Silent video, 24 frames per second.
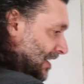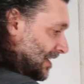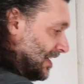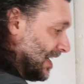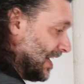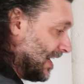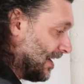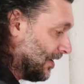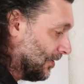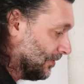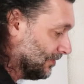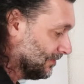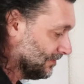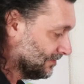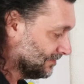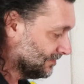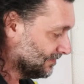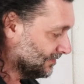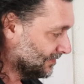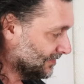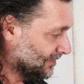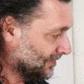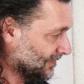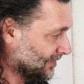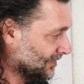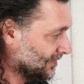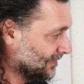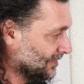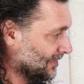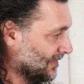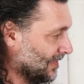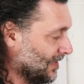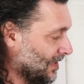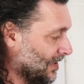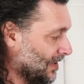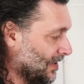Now,
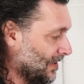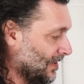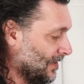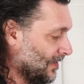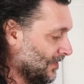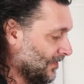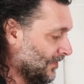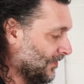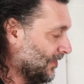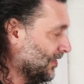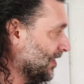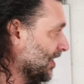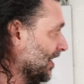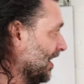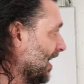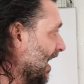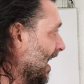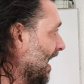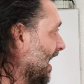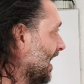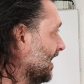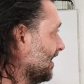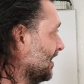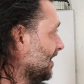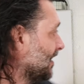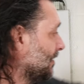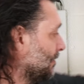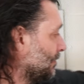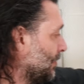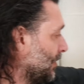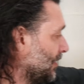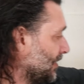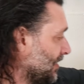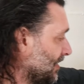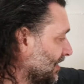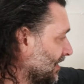for the gas,
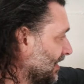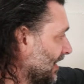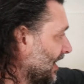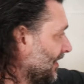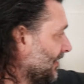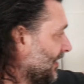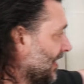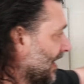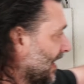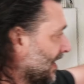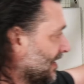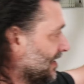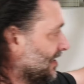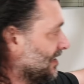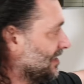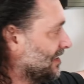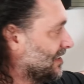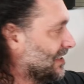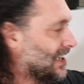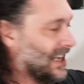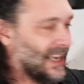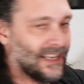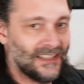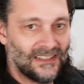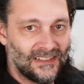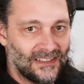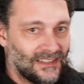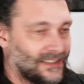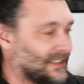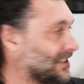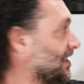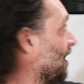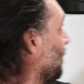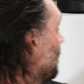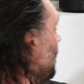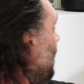personally, I've got
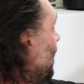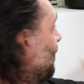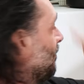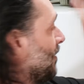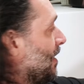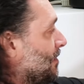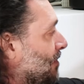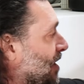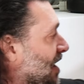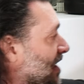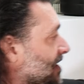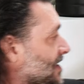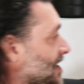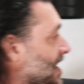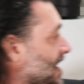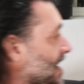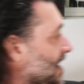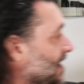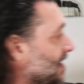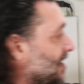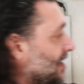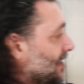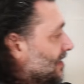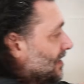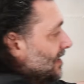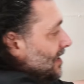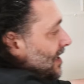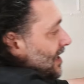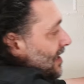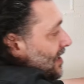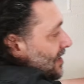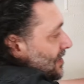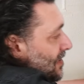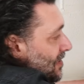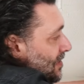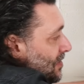gas coming off my main tank that
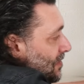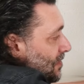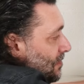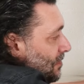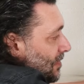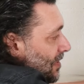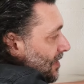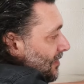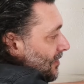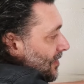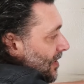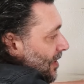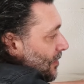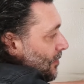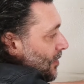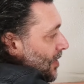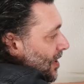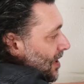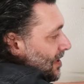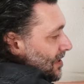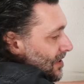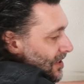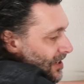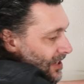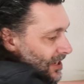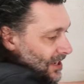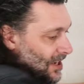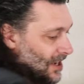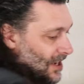I can just use whenever I want,